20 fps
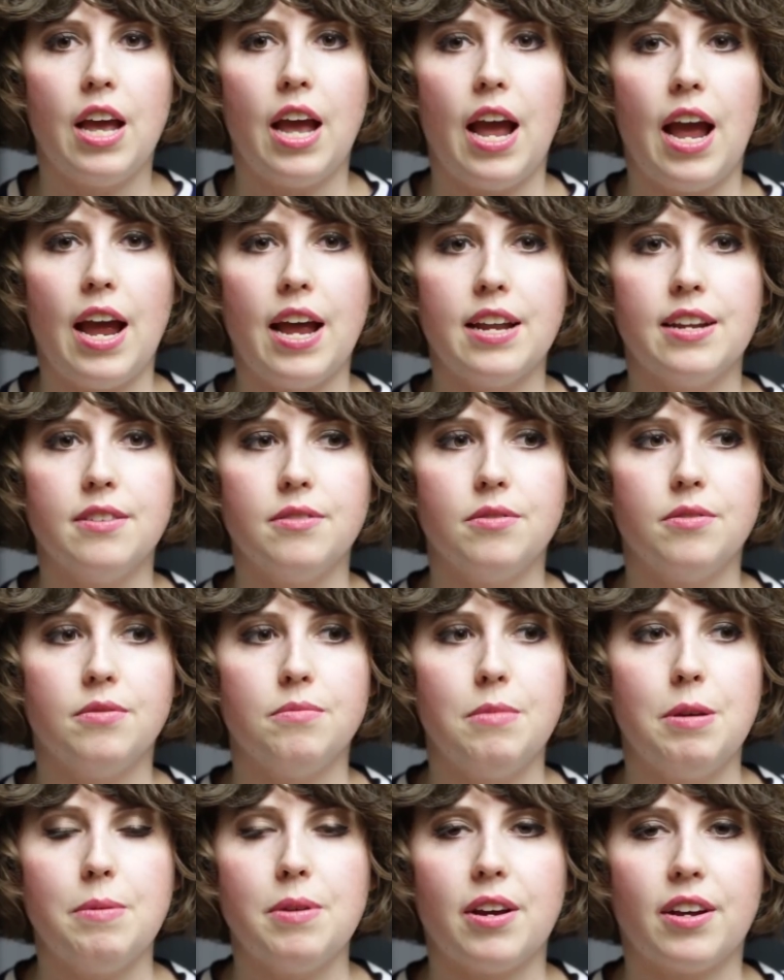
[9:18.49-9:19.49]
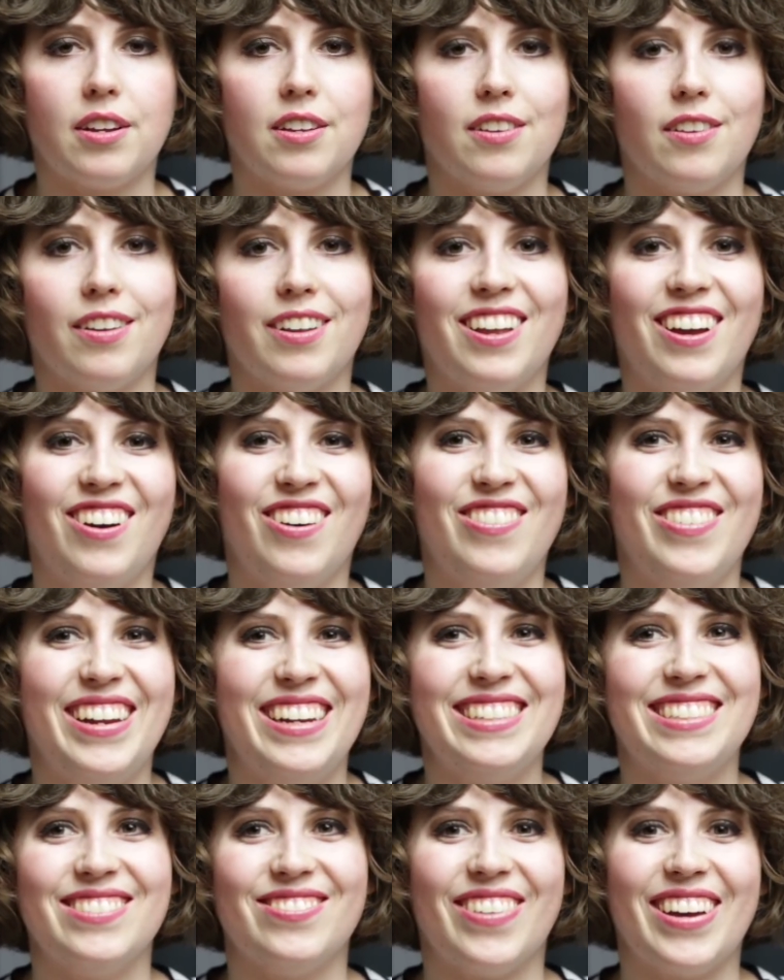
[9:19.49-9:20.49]
And maybe I can
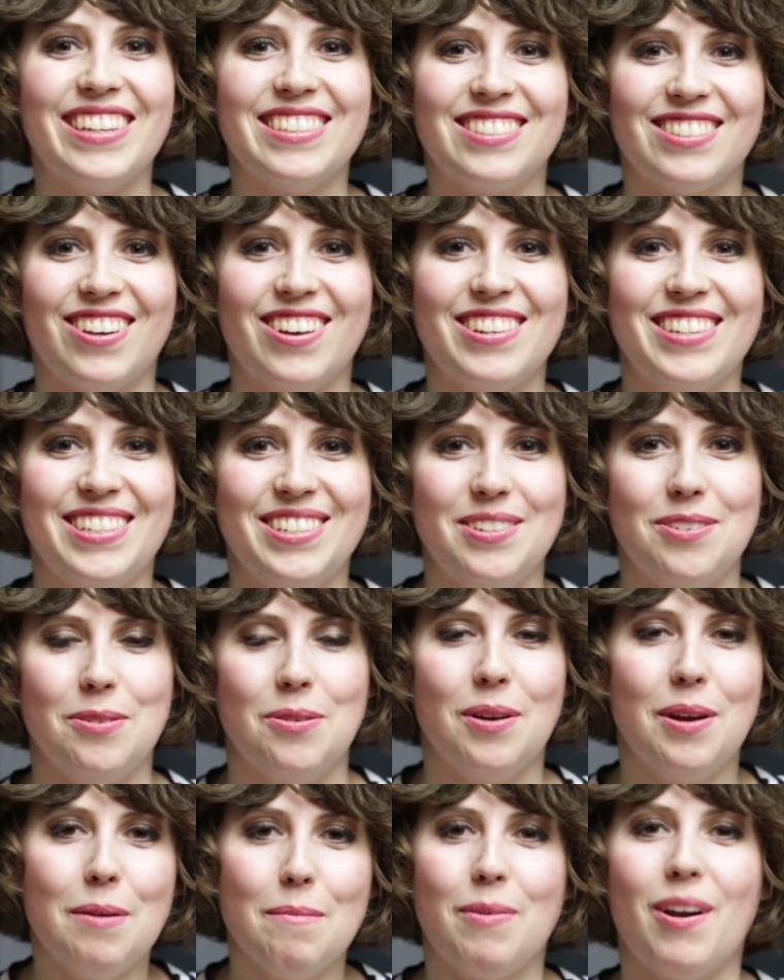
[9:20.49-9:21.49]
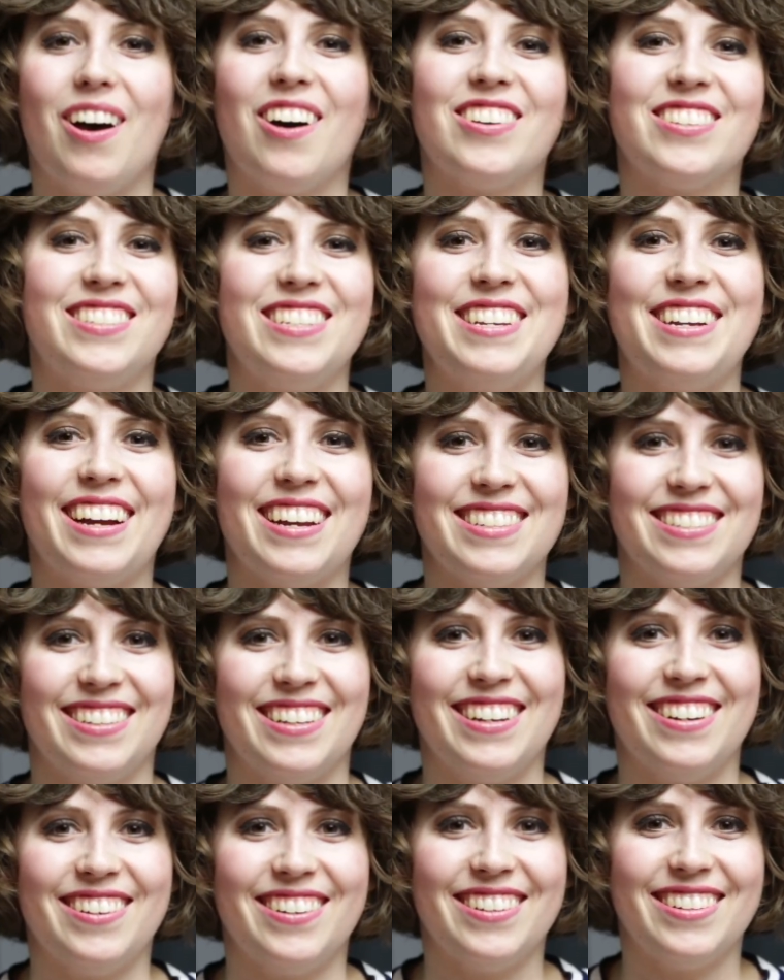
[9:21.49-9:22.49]
comment if I saw it too. But I'll see you guys
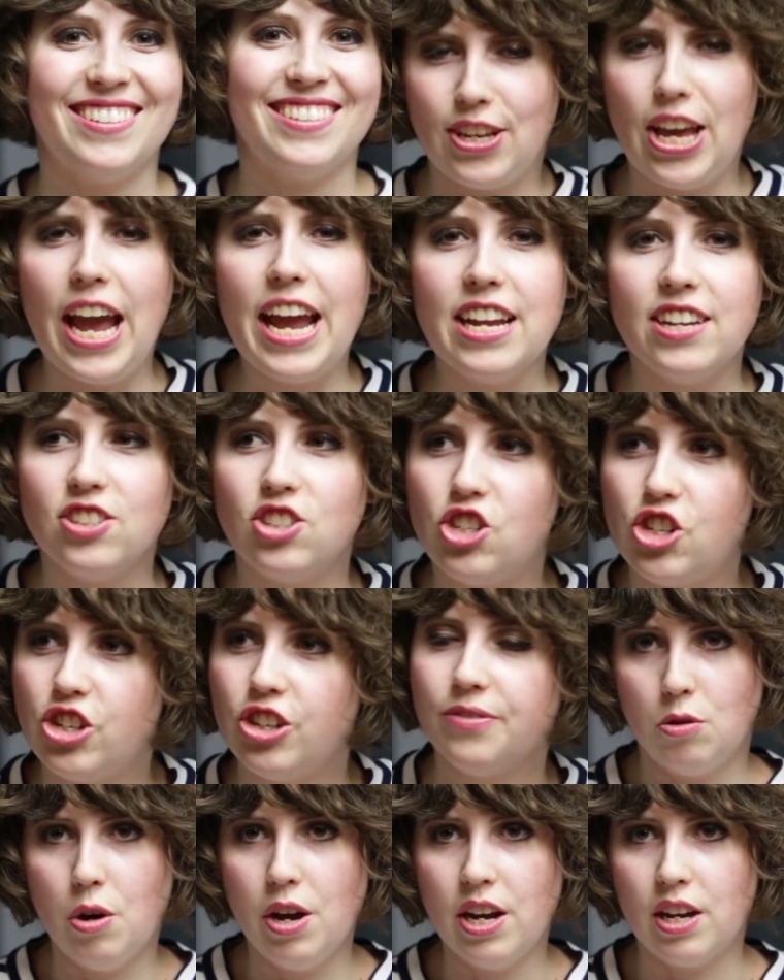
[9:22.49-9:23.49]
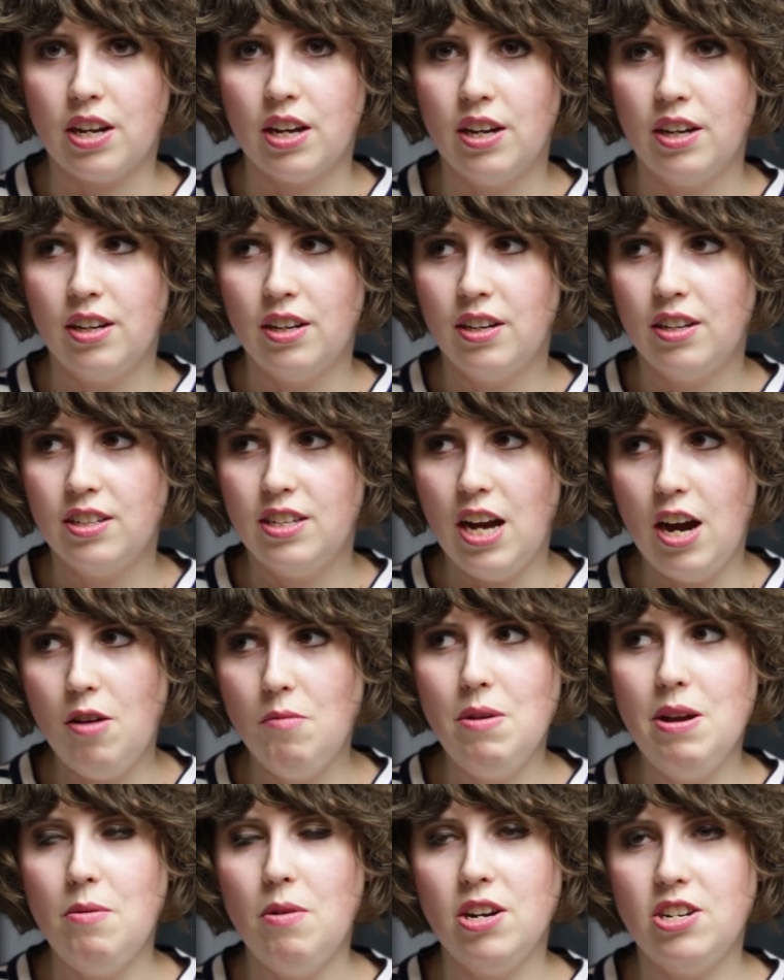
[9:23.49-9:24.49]
later. Okay, shh, quick, tell
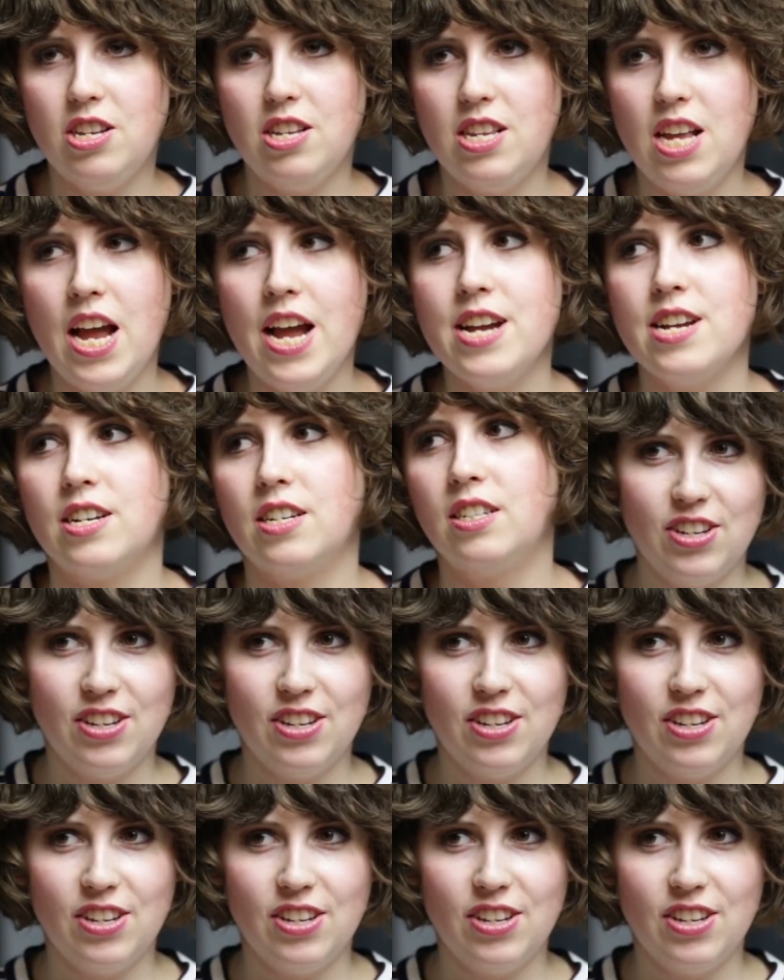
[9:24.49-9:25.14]
me what to say.